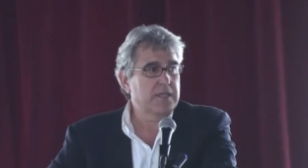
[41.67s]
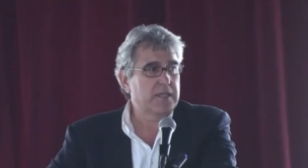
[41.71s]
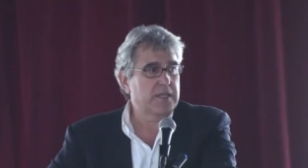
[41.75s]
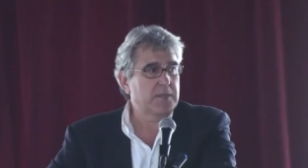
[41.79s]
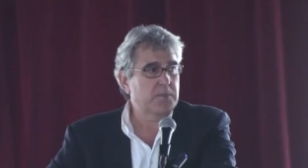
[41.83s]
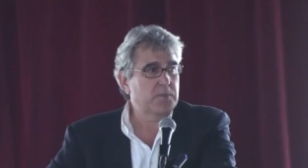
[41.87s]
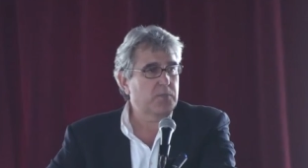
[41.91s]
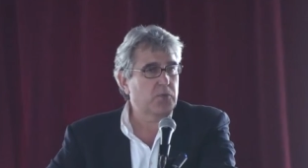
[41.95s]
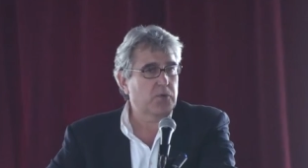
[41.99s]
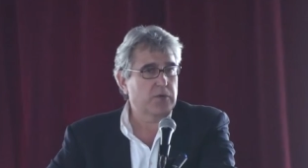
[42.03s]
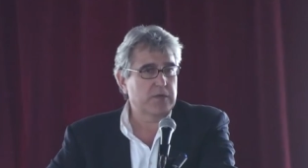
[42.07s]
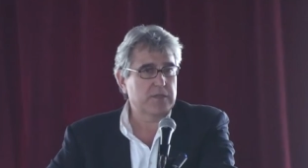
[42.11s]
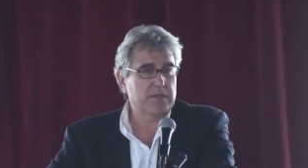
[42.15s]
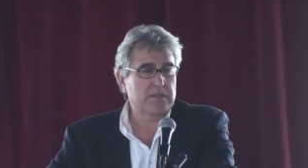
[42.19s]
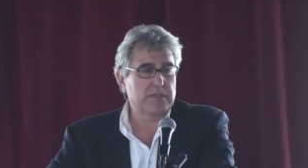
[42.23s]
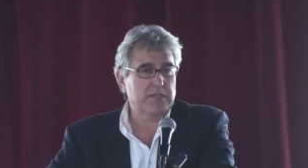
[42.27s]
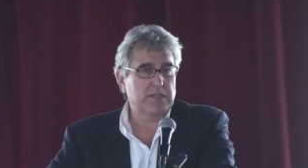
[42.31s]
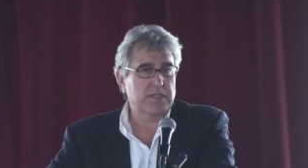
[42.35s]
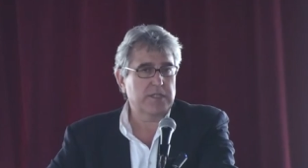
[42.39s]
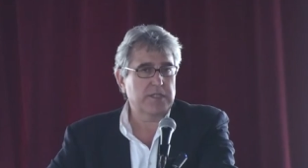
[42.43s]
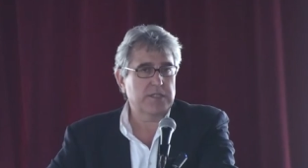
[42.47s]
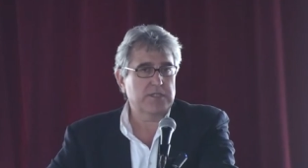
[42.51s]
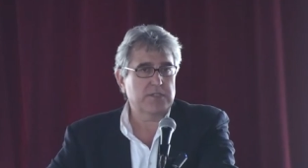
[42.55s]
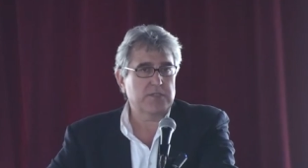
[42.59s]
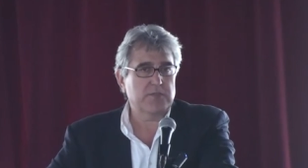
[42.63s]
important to
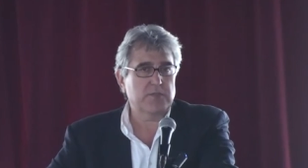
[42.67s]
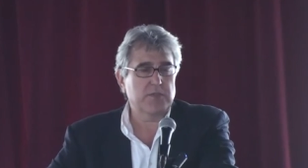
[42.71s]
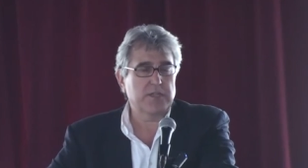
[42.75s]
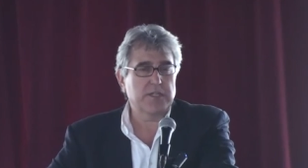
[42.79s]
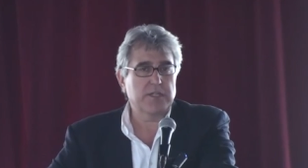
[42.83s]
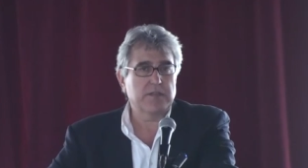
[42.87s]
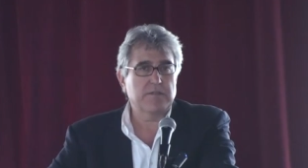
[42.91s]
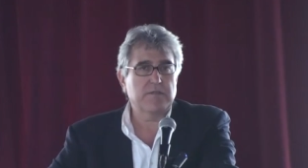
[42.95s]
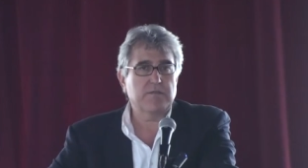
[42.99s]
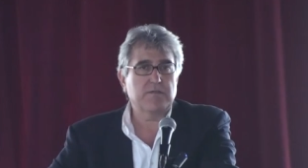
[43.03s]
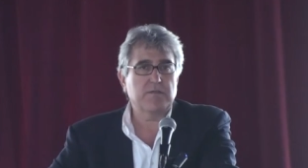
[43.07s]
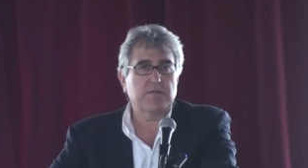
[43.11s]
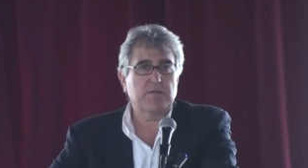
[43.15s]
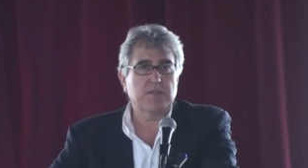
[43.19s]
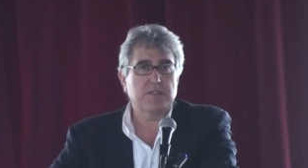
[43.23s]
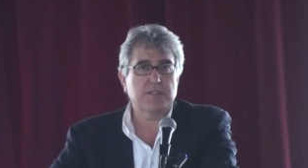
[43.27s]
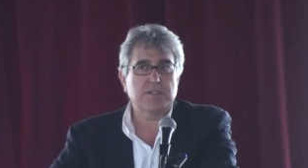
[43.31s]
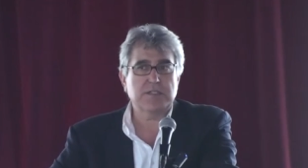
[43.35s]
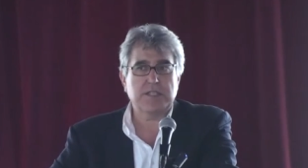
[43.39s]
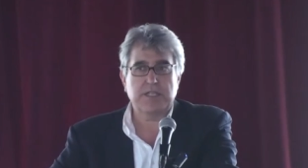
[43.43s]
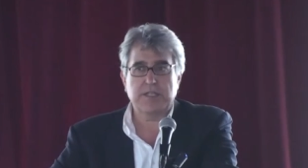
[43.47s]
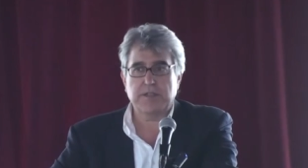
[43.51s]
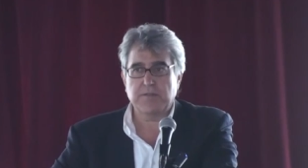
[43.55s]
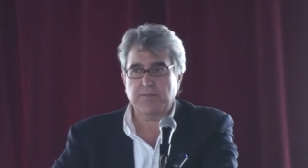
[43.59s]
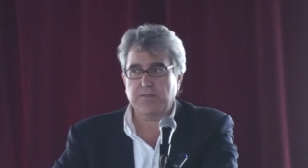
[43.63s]
the history of the
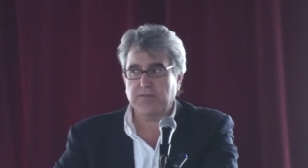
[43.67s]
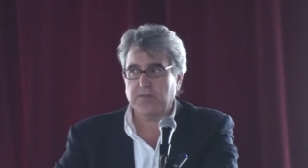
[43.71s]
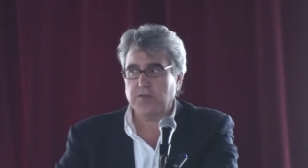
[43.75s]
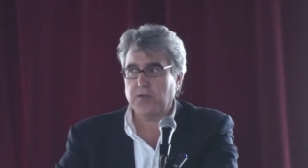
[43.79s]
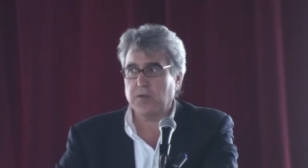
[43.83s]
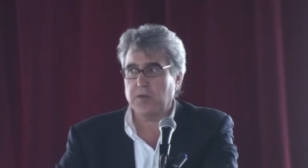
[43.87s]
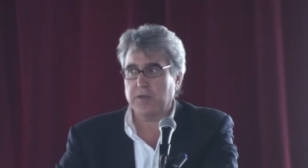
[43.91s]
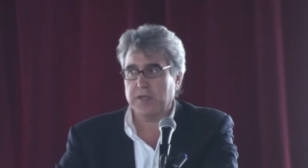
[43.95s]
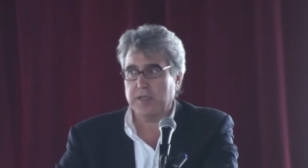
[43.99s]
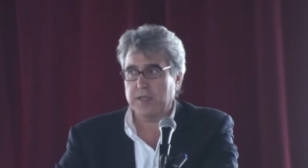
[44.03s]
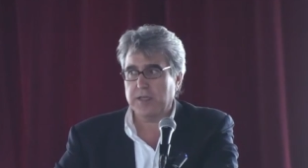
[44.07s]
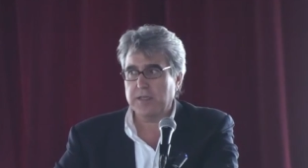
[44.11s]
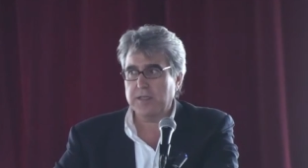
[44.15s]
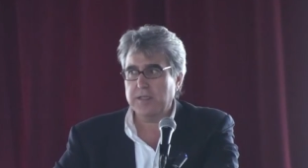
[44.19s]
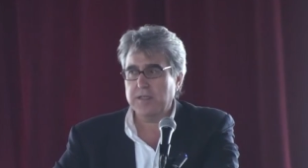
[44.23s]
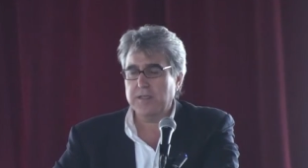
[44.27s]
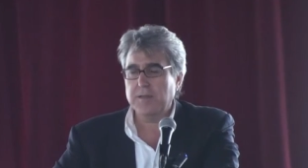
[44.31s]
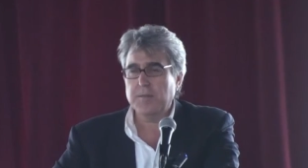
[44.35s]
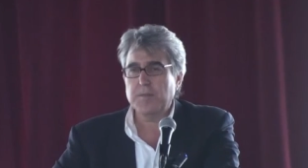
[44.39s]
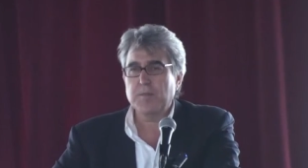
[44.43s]
state of Florida.